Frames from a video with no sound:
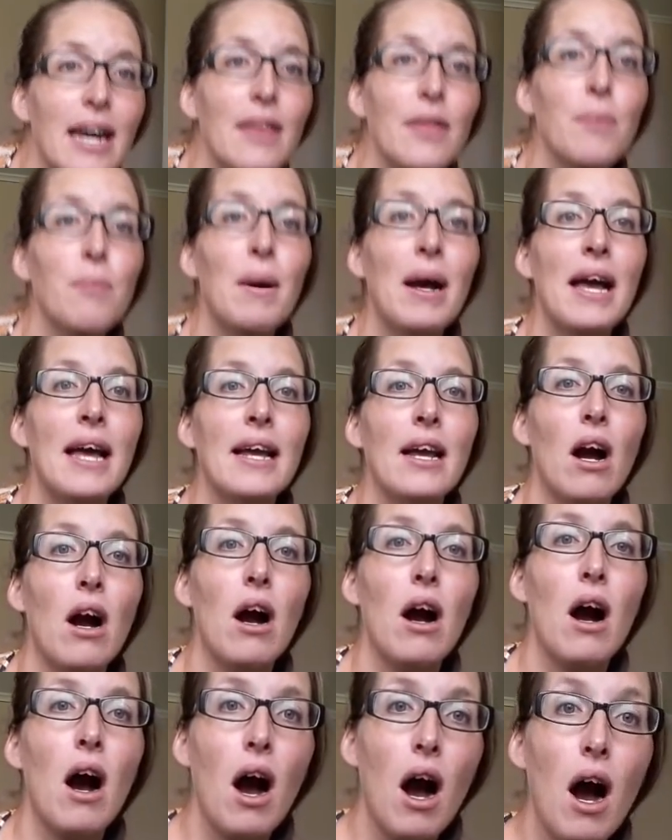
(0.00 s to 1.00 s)
other way
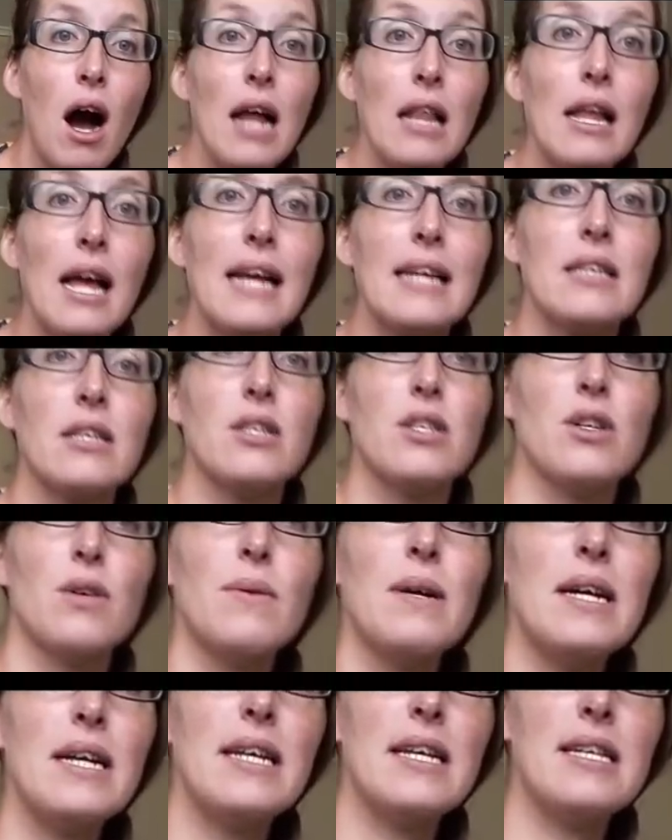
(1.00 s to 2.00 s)
I like to
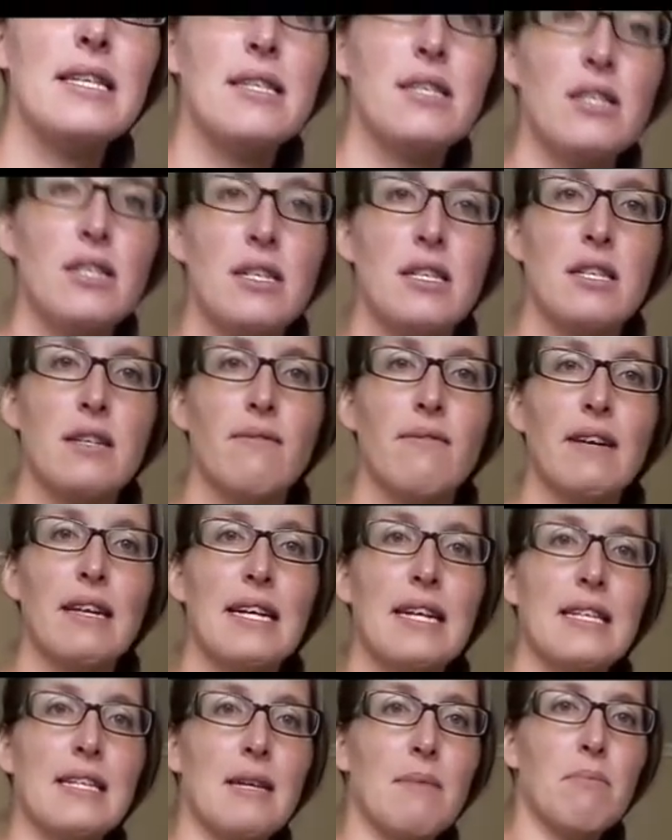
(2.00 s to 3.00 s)
do it is just a
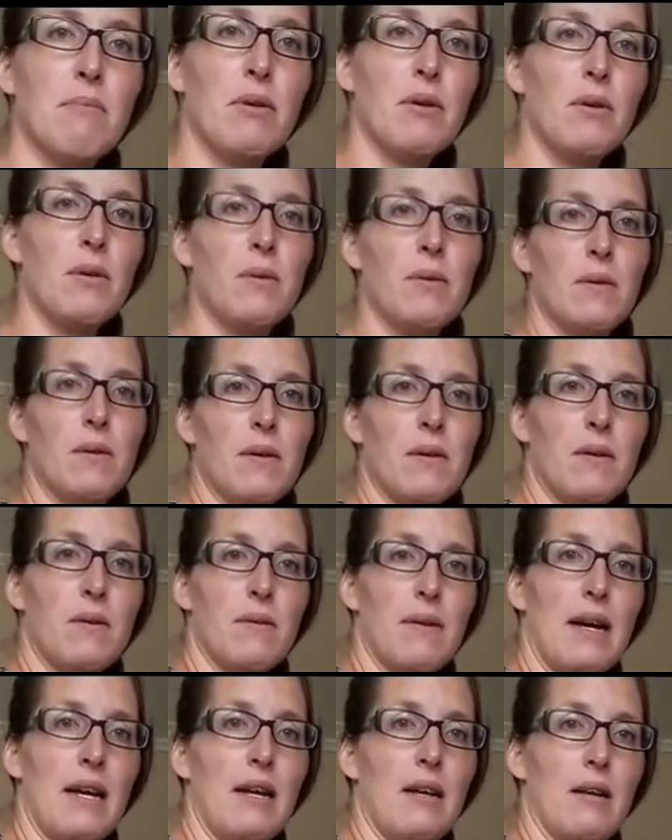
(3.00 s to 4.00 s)
really simple,
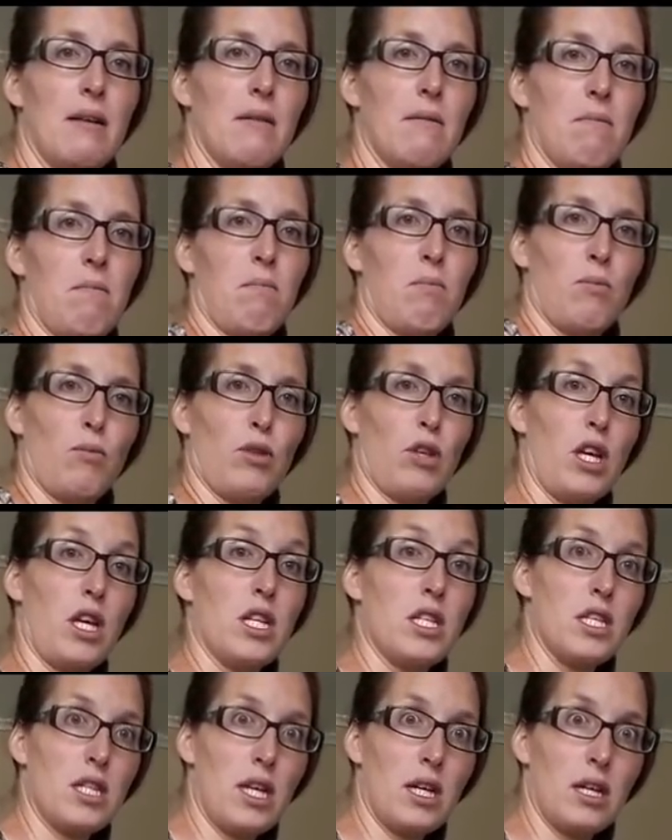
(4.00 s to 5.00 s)

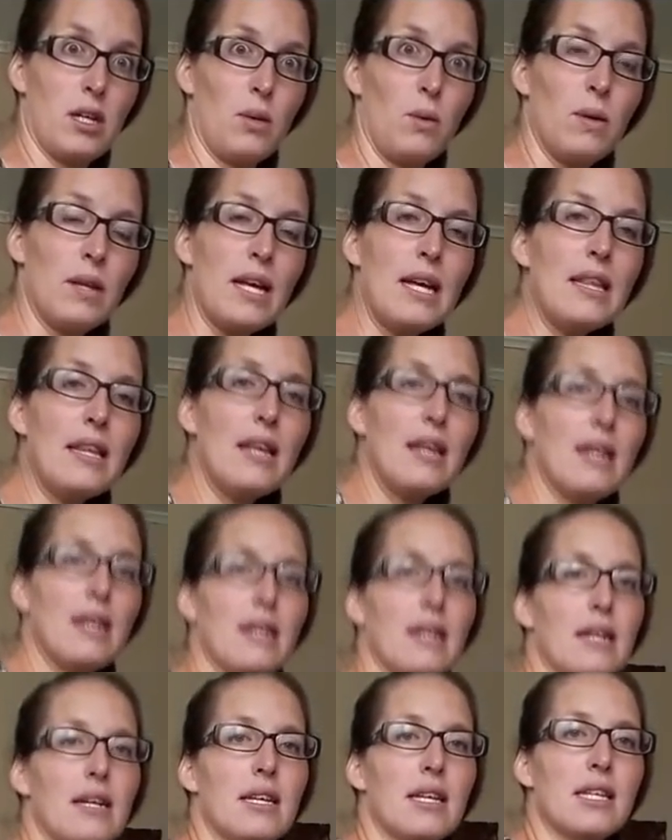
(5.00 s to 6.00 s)
suck it all in,
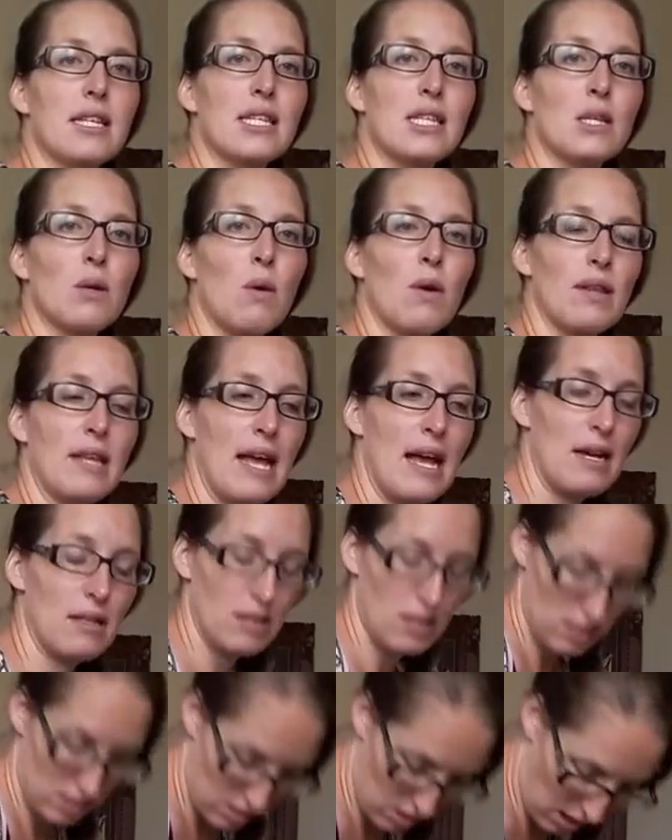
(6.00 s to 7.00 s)
squat
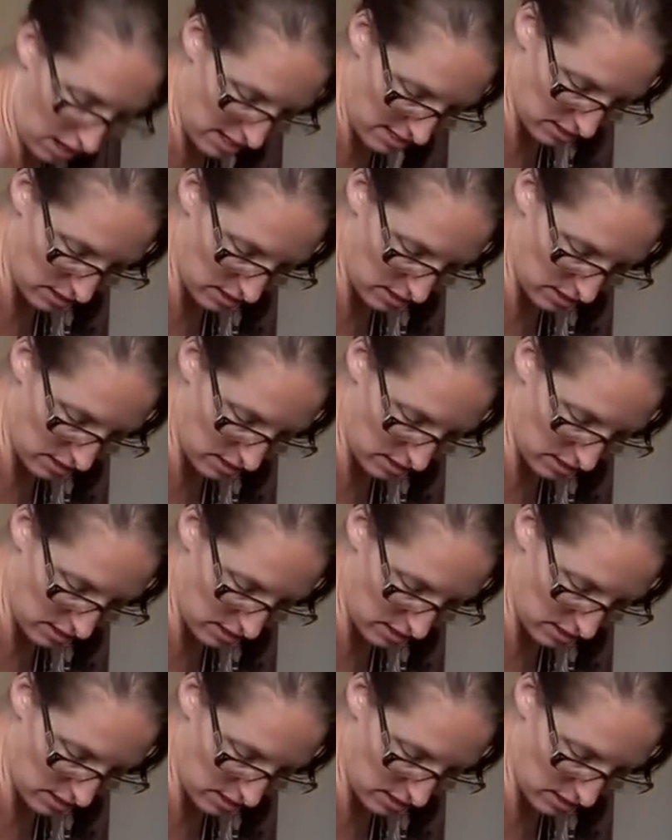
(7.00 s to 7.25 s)
down. So I